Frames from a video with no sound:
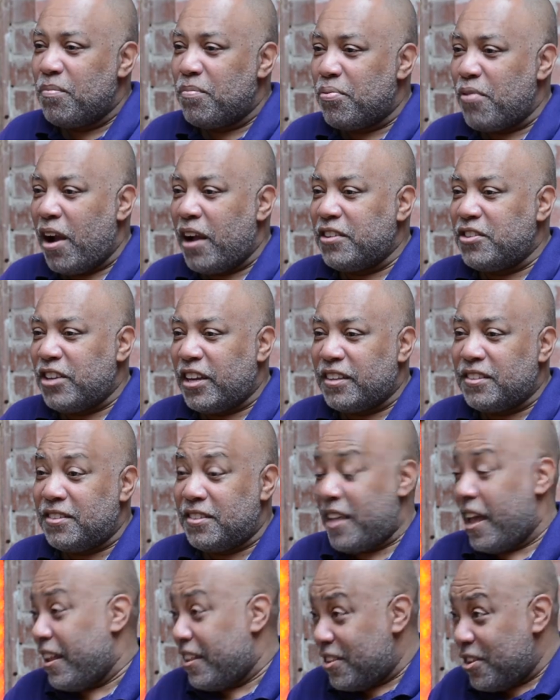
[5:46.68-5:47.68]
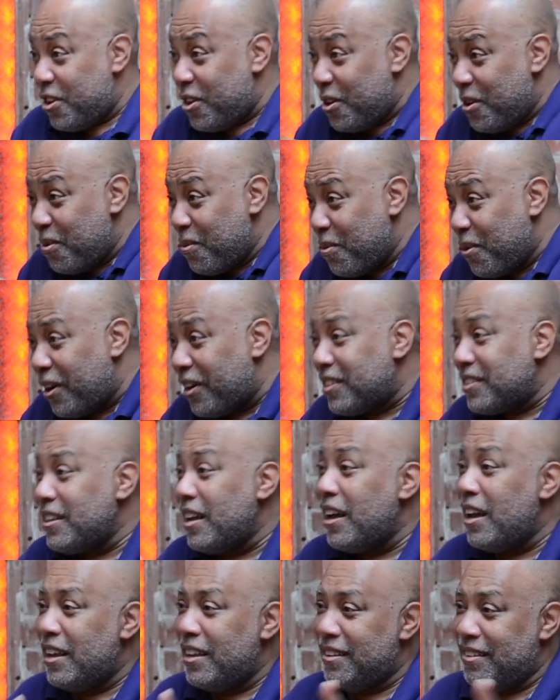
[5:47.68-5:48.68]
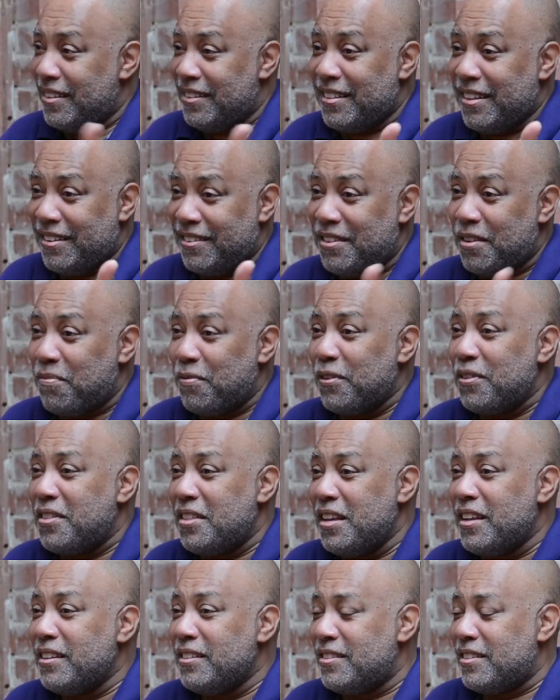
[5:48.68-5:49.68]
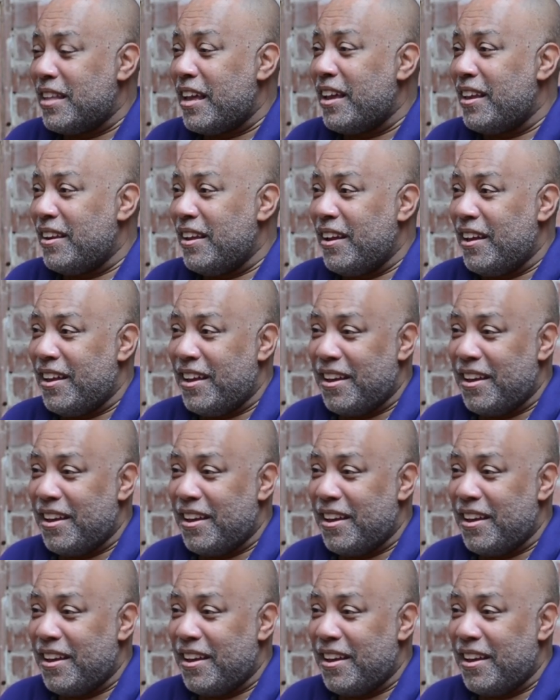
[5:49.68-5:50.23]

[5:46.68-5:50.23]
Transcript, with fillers: projects that you worked on, there are different things that,